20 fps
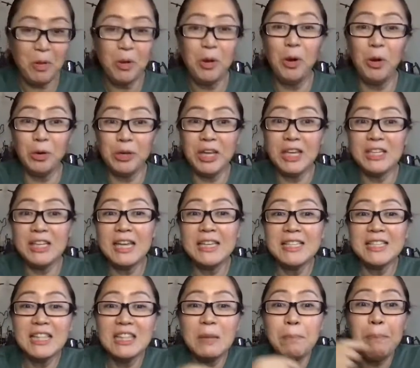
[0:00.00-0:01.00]
Okay, is
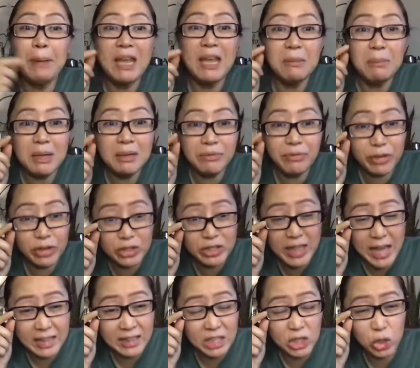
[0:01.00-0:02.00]
that the payment for
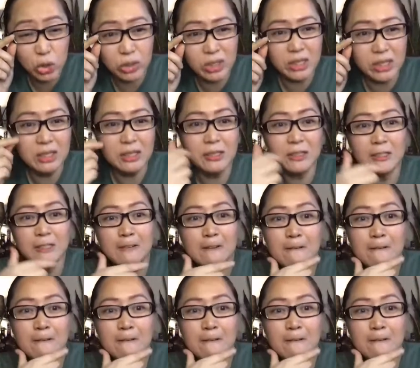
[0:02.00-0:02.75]
daddy duties?